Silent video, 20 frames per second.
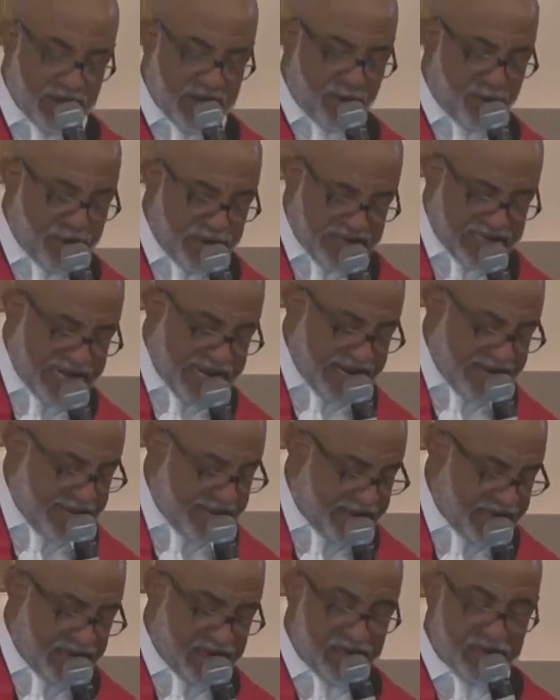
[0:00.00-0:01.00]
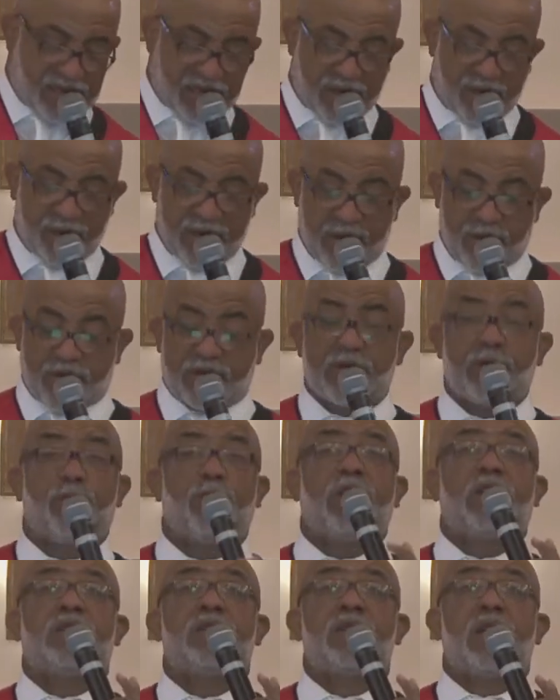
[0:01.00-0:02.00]
Number 10 tin tub. That was the
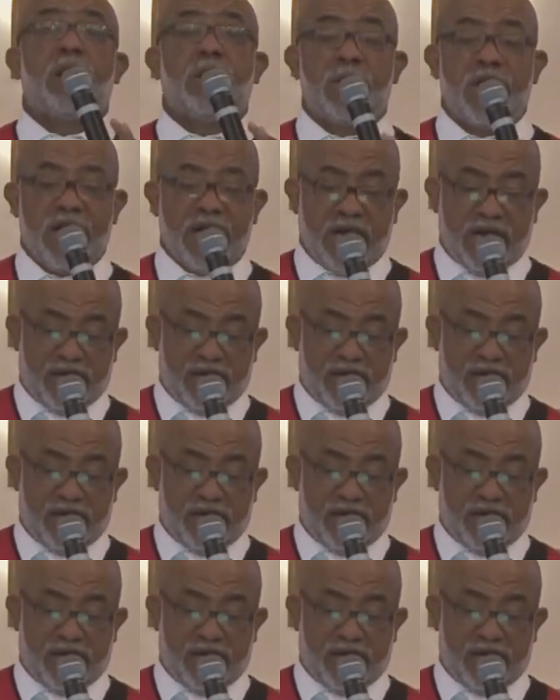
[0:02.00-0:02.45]
big tub